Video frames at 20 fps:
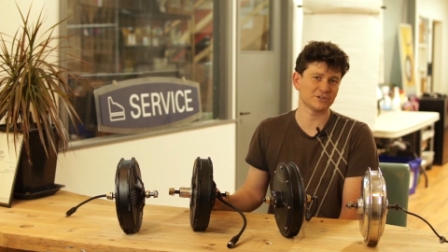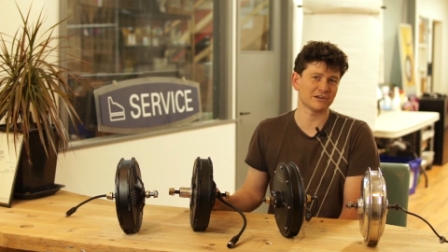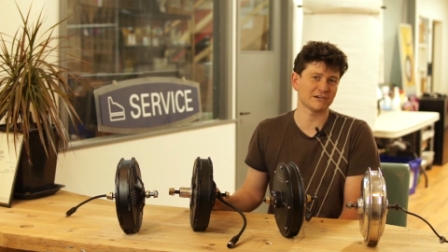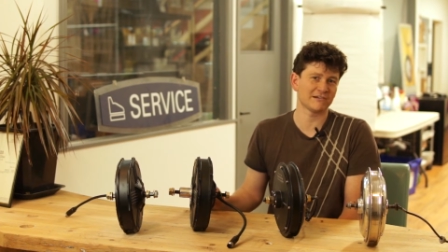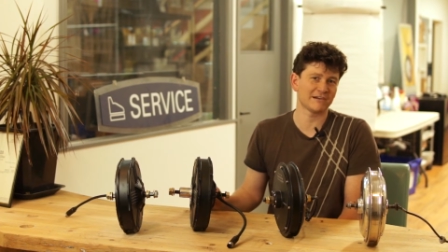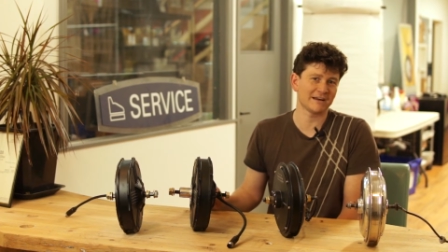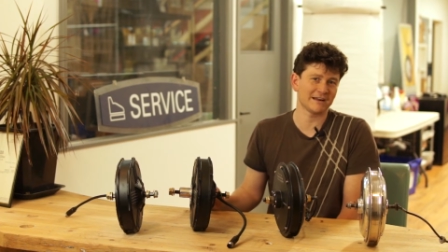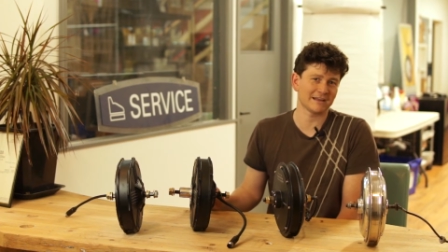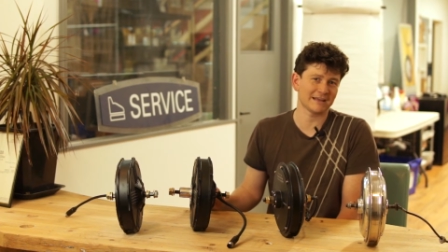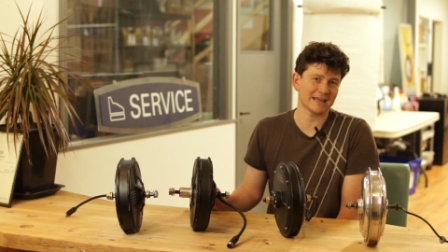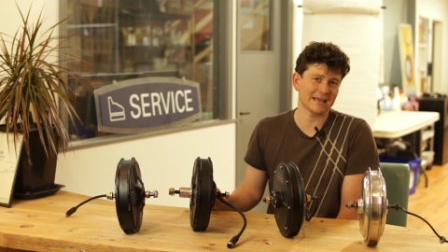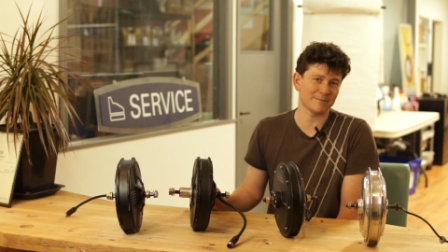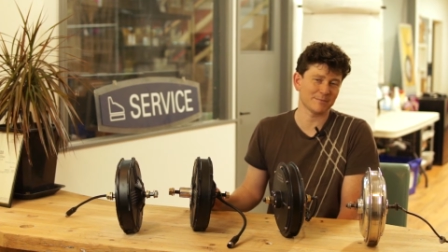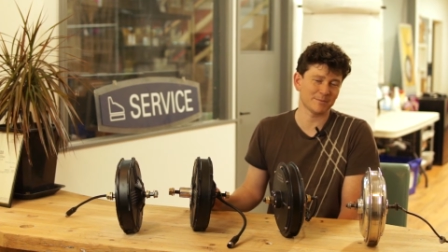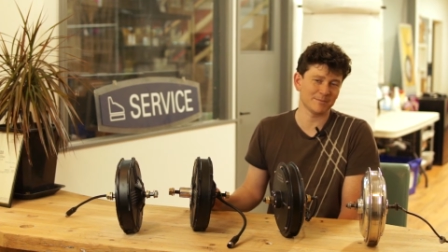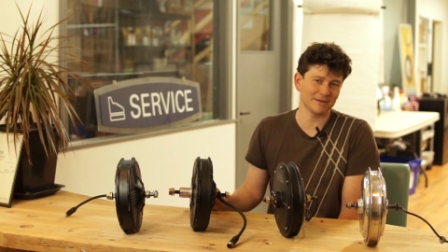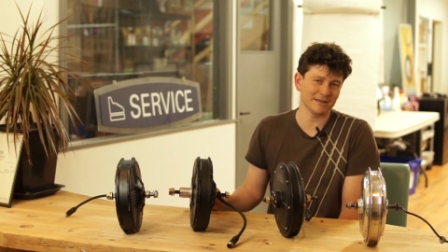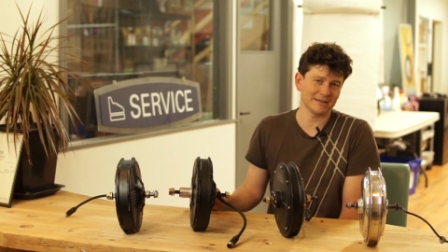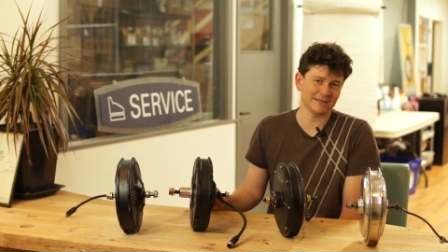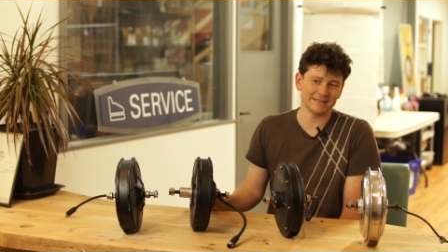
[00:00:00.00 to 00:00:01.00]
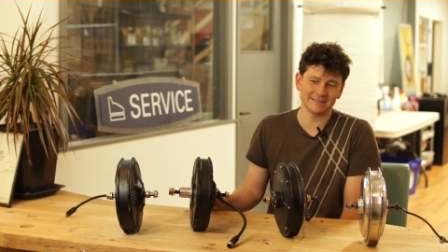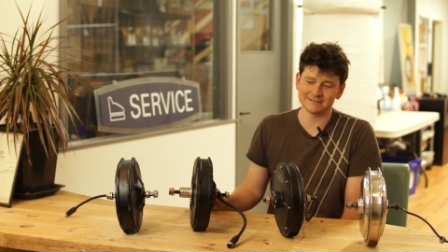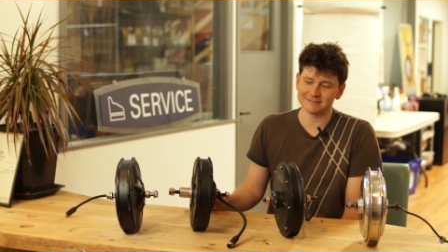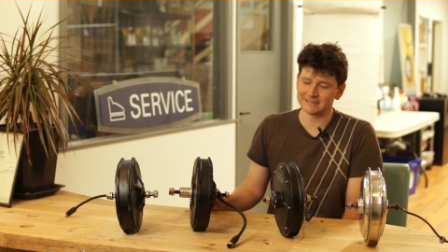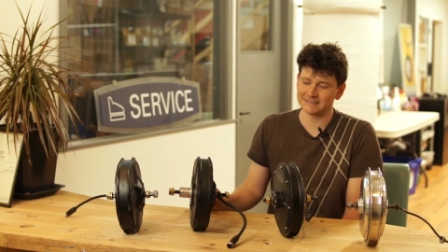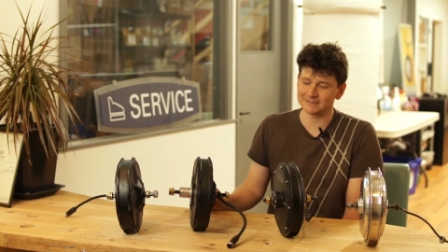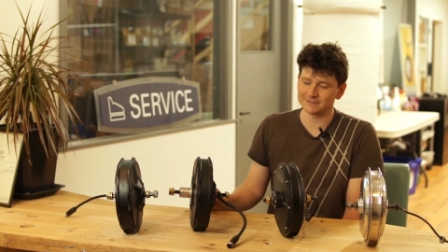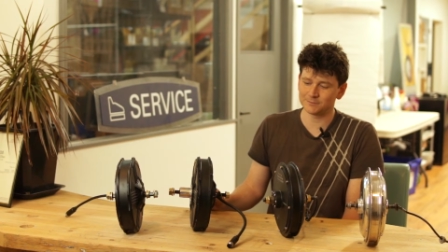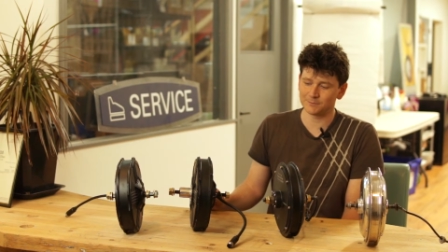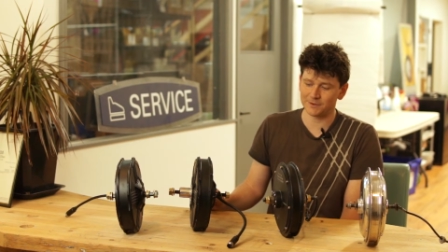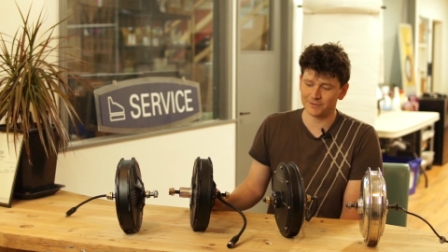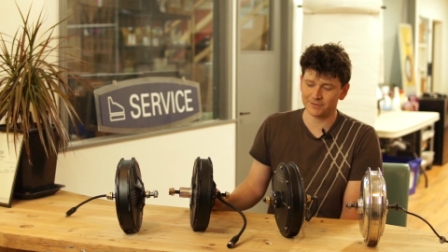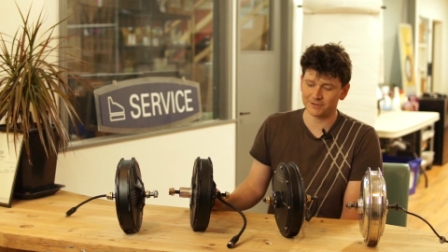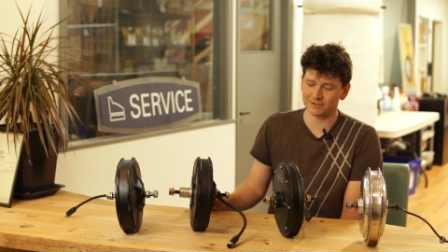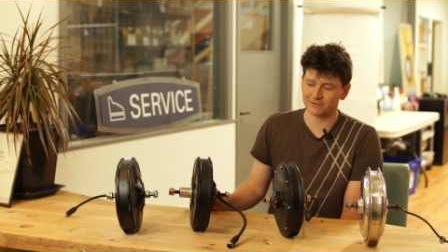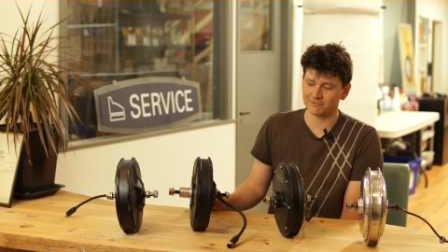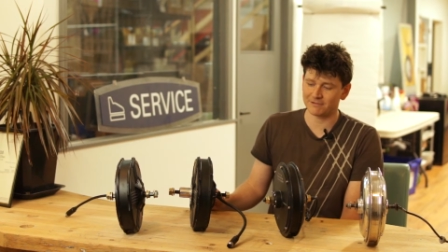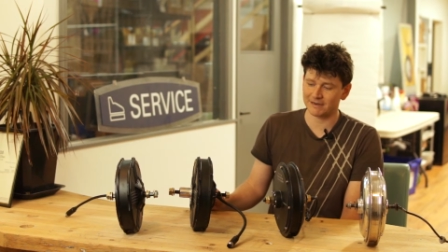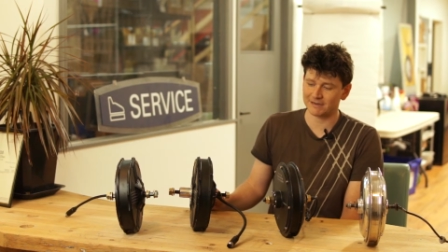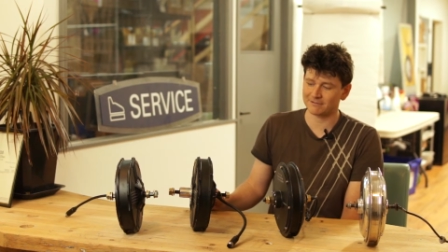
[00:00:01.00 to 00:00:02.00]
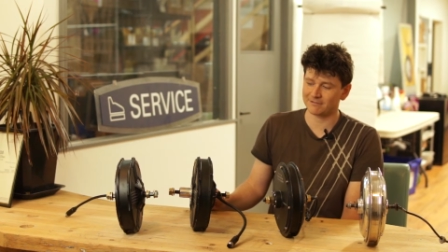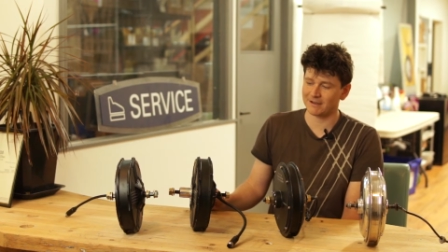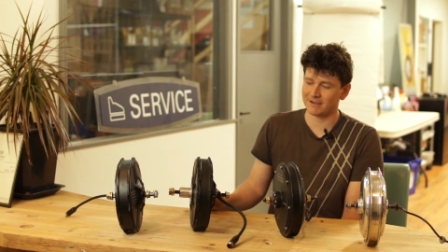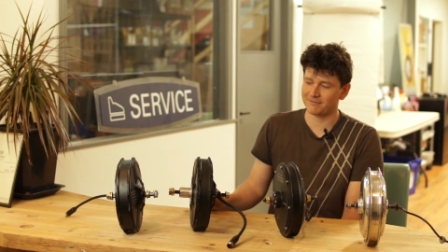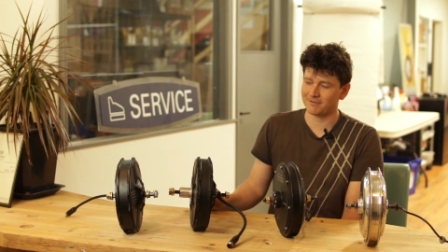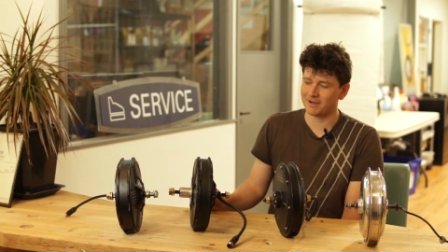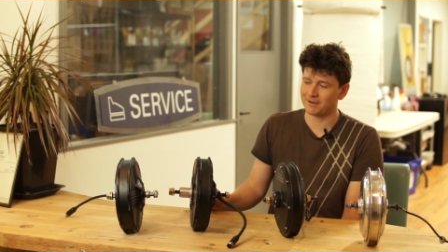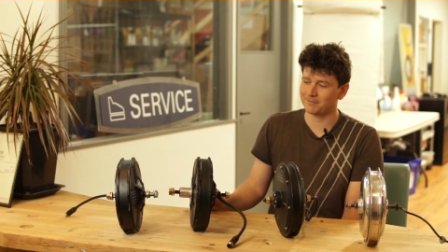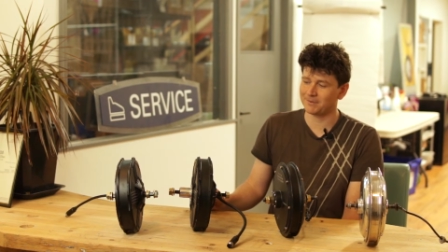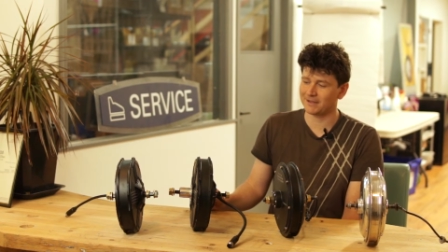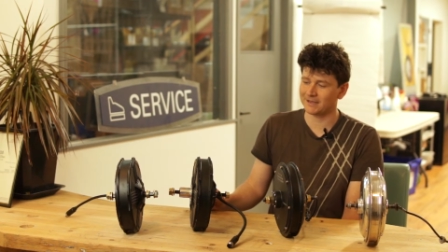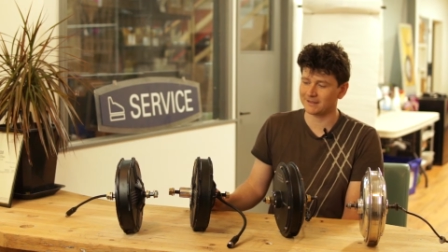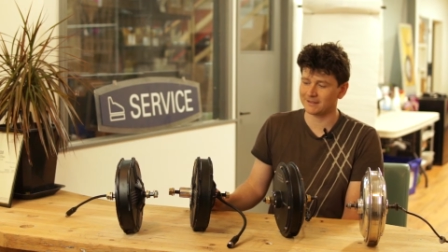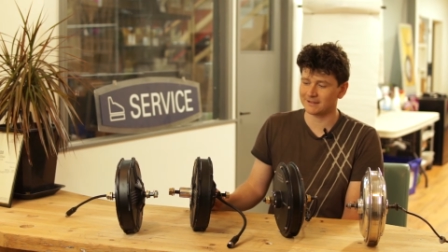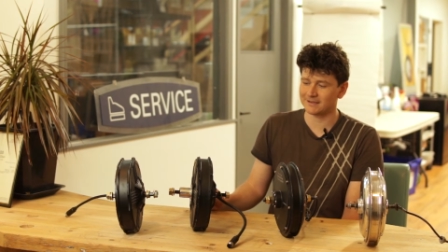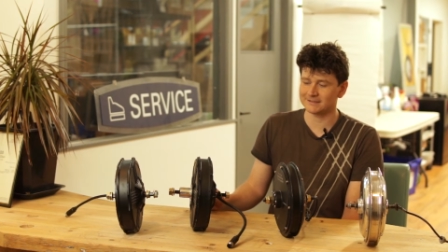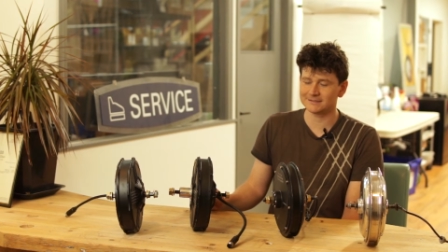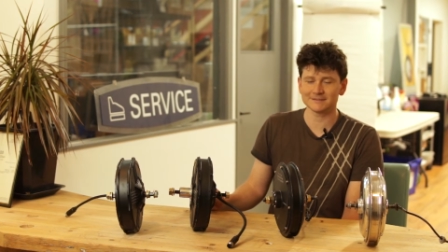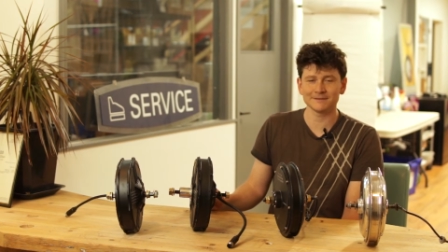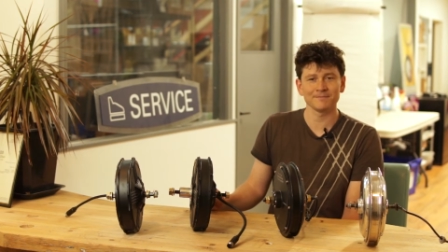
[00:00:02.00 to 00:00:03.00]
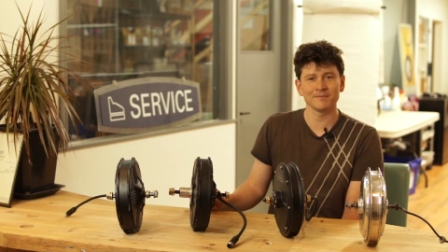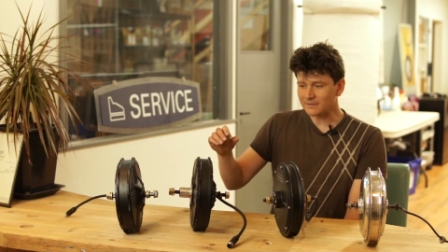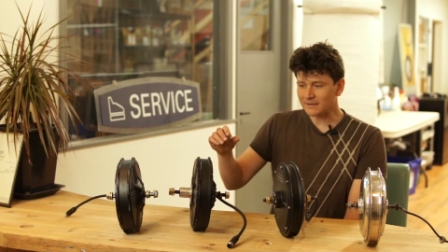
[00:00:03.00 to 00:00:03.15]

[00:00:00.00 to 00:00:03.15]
generating capabilities is with a direct drive hub like this.